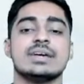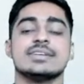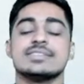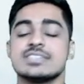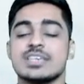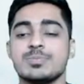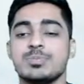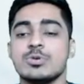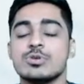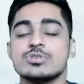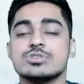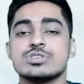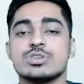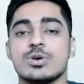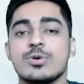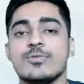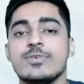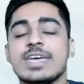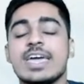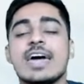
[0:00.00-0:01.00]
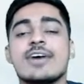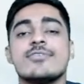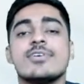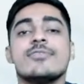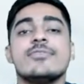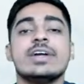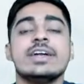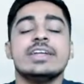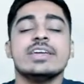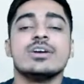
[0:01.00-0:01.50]
Suppose we have a
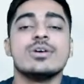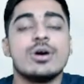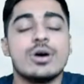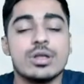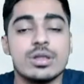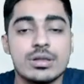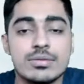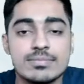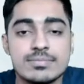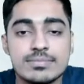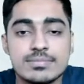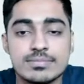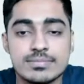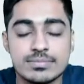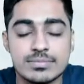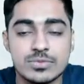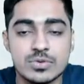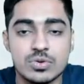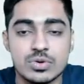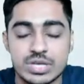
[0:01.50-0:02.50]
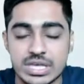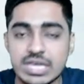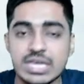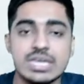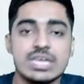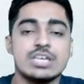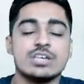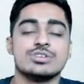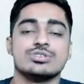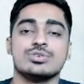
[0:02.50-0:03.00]
wedding hall.
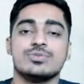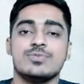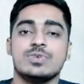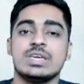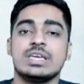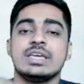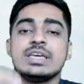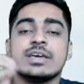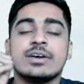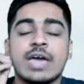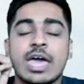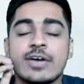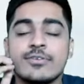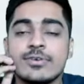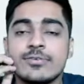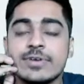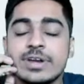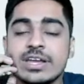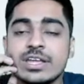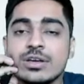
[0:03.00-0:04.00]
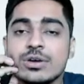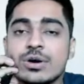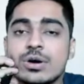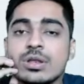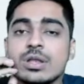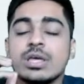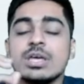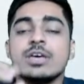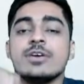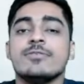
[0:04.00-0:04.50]
Okay, so we have a wedding
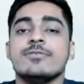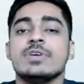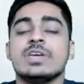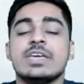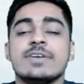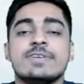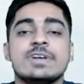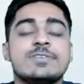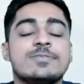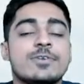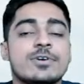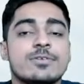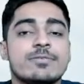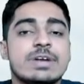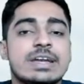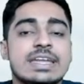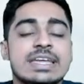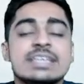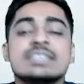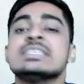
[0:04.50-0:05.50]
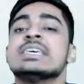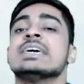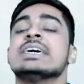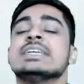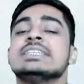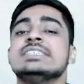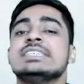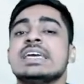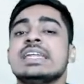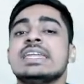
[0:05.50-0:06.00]
hall, we give it for weddings.
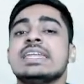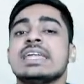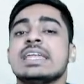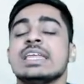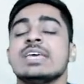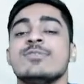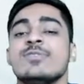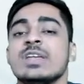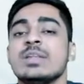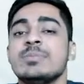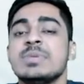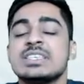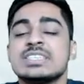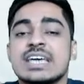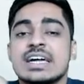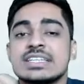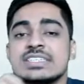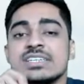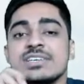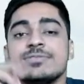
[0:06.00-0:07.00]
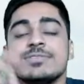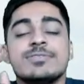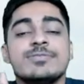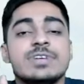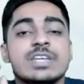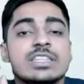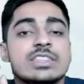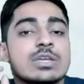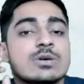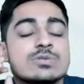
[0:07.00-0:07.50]
Generally, we'll be charging
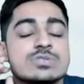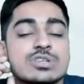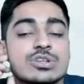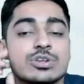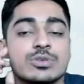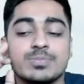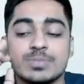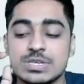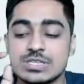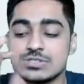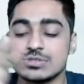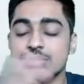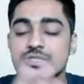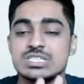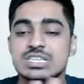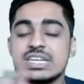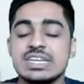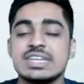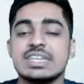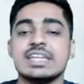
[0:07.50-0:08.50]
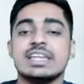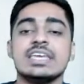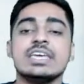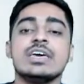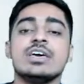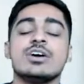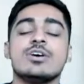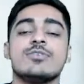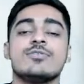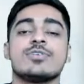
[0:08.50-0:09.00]
50,000 rupees. So,
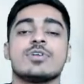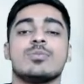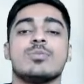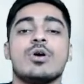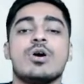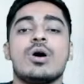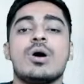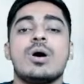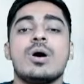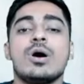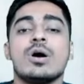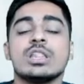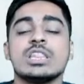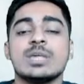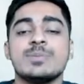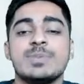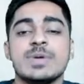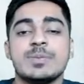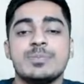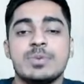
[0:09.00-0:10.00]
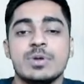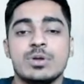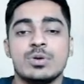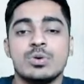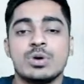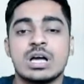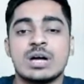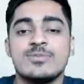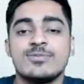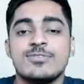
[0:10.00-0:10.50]
generally, from all the people
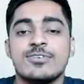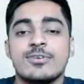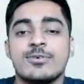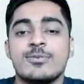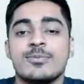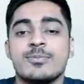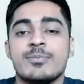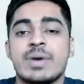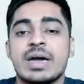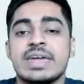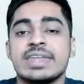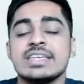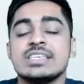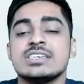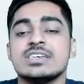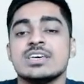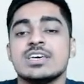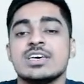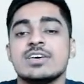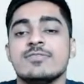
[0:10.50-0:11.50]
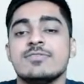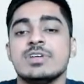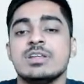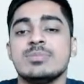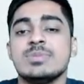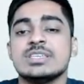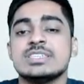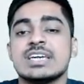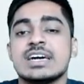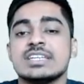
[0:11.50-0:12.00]
who come for marriage, we'll
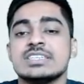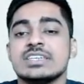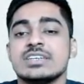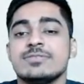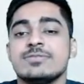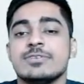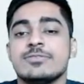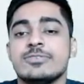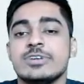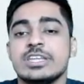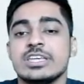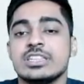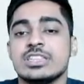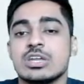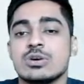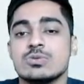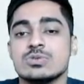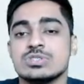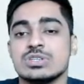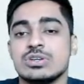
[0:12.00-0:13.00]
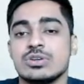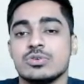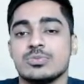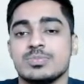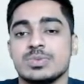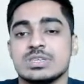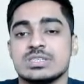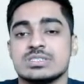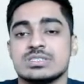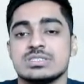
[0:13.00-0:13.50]
be charging 50,000 rupees.